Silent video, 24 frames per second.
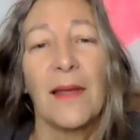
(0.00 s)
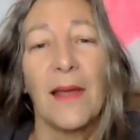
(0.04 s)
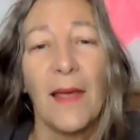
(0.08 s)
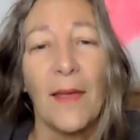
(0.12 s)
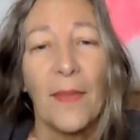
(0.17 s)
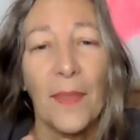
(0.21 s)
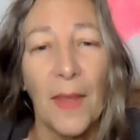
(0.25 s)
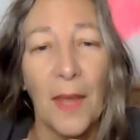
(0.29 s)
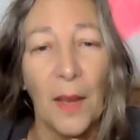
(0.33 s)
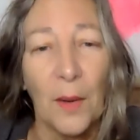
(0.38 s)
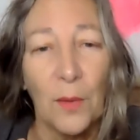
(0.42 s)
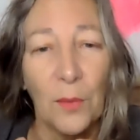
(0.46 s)

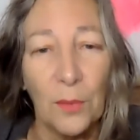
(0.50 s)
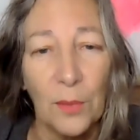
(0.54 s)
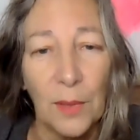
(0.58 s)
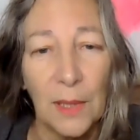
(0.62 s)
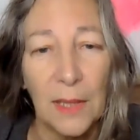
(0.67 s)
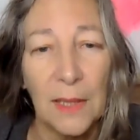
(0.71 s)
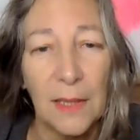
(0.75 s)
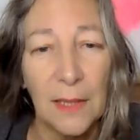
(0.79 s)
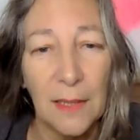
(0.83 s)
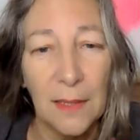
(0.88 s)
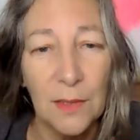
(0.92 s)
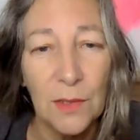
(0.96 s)
and that
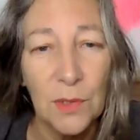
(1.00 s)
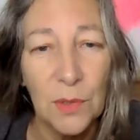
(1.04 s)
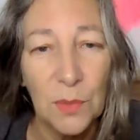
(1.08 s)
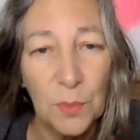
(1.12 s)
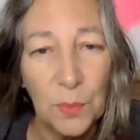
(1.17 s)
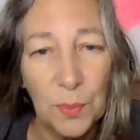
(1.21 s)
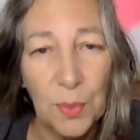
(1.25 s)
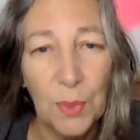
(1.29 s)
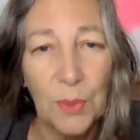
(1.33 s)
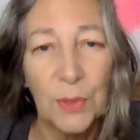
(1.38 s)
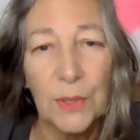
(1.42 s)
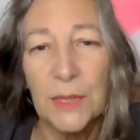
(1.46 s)
we need to
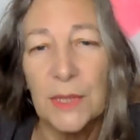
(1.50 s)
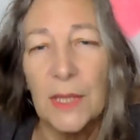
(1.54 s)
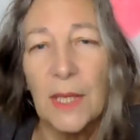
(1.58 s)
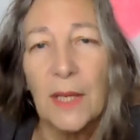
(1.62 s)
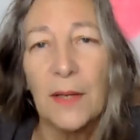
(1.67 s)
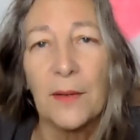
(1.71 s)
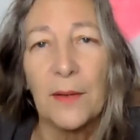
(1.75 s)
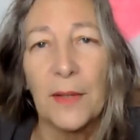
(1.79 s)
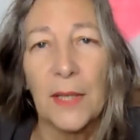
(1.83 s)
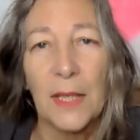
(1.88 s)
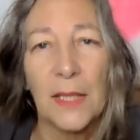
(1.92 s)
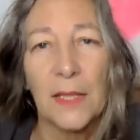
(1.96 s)
put
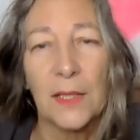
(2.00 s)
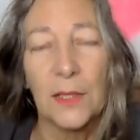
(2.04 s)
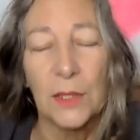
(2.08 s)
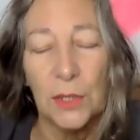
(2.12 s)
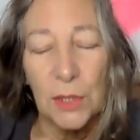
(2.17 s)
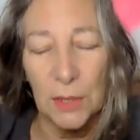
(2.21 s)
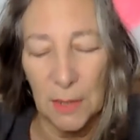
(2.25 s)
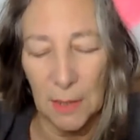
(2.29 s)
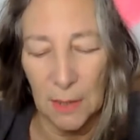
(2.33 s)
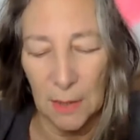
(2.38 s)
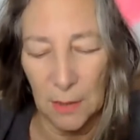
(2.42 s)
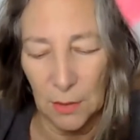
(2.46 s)
our
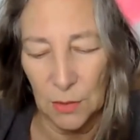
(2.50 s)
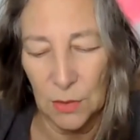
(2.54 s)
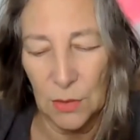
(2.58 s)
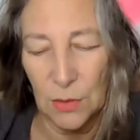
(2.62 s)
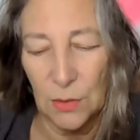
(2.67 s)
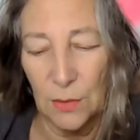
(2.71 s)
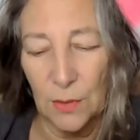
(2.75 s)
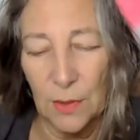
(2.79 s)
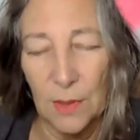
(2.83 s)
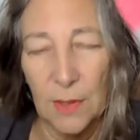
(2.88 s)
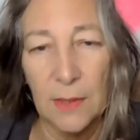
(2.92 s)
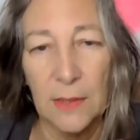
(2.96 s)
energy
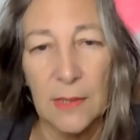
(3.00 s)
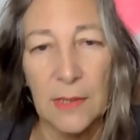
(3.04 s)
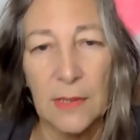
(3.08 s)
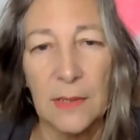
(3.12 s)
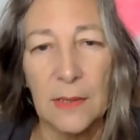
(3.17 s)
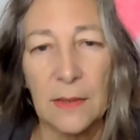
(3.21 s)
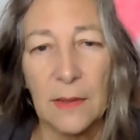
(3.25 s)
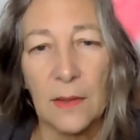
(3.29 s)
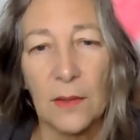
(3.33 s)
into this.